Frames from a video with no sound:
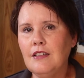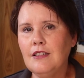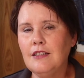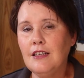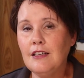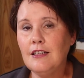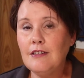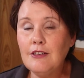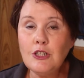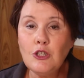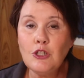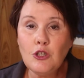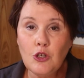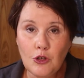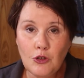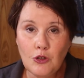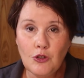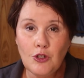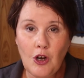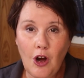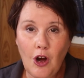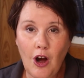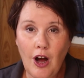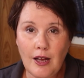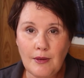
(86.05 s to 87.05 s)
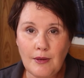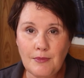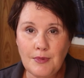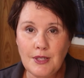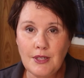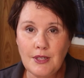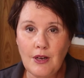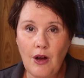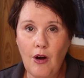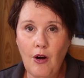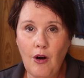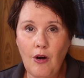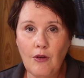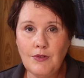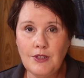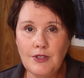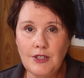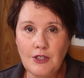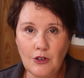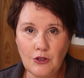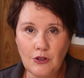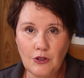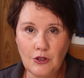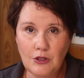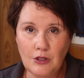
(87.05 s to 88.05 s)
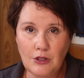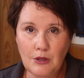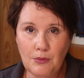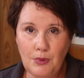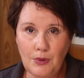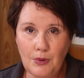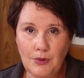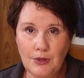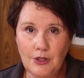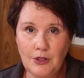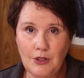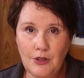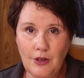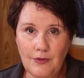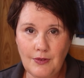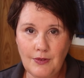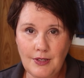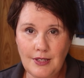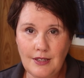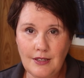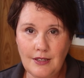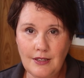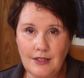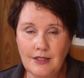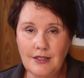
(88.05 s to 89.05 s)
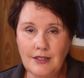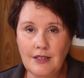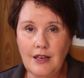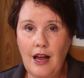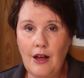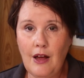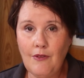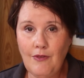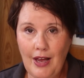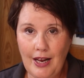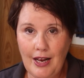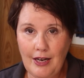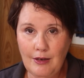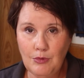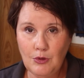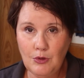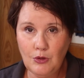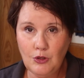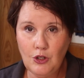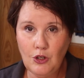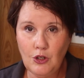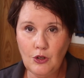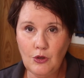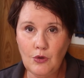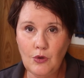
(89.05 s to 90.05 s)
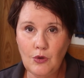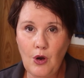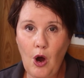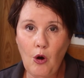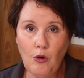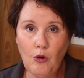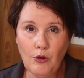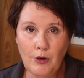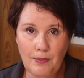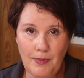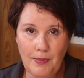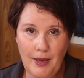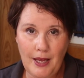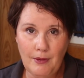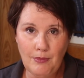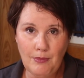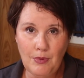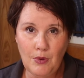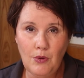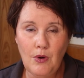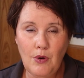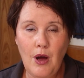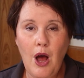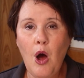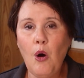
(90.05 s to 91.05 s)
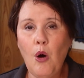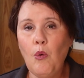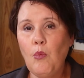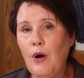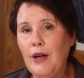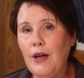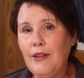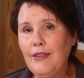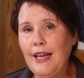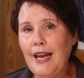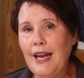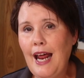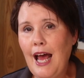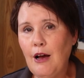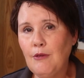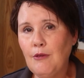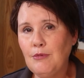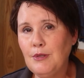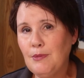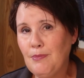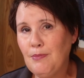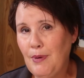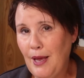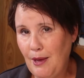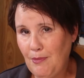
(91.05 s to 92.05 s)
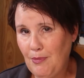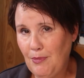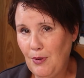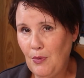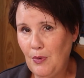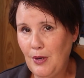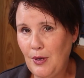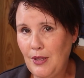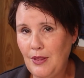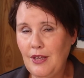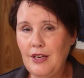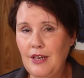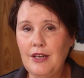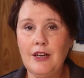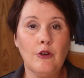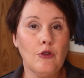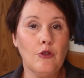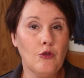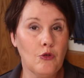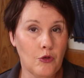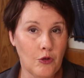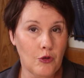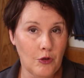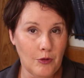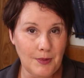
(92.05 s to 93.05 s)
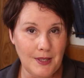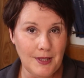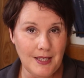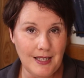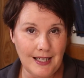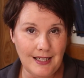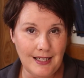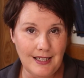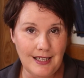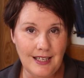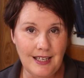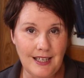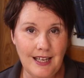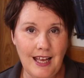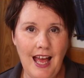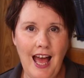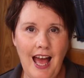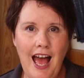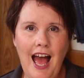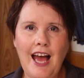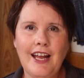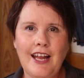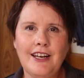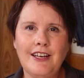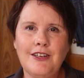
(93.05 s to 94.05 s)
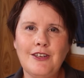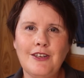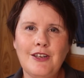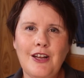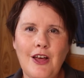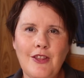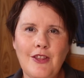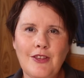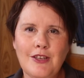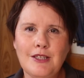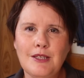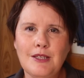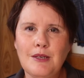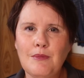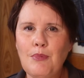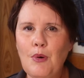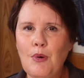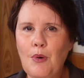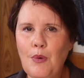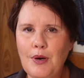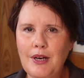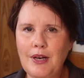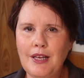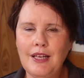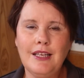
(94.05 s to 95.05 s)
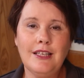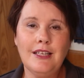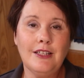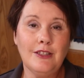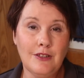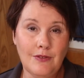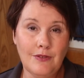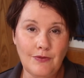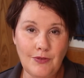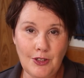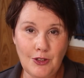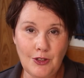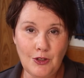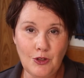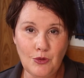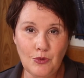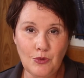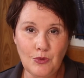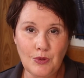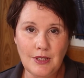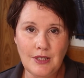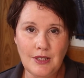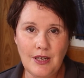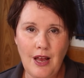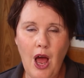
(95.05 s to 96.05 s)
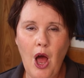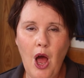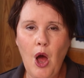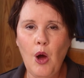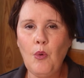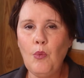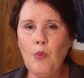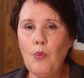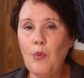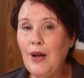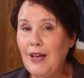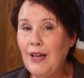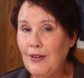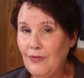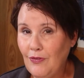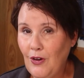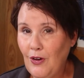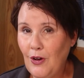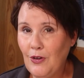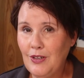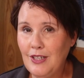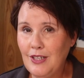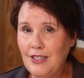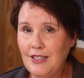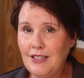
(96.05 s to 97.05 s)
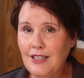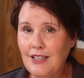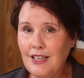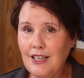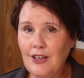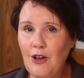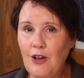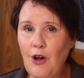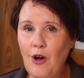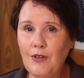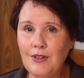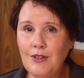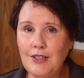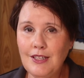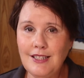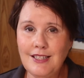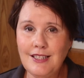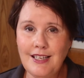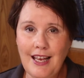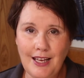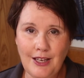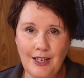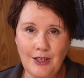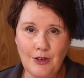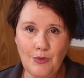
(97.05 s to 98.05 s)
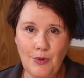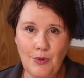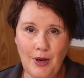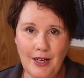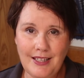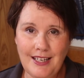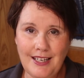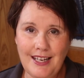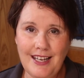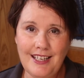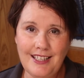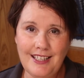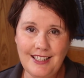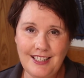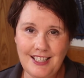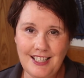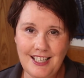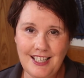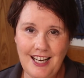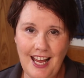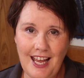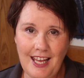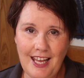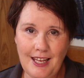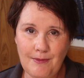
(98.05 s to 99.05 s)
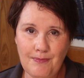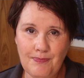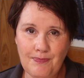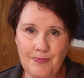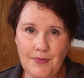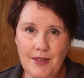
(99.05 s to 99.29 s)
There are two types of social support services available to older people. One that helps people within a group setting and another supporting individuals. We're focusing on the second one here today.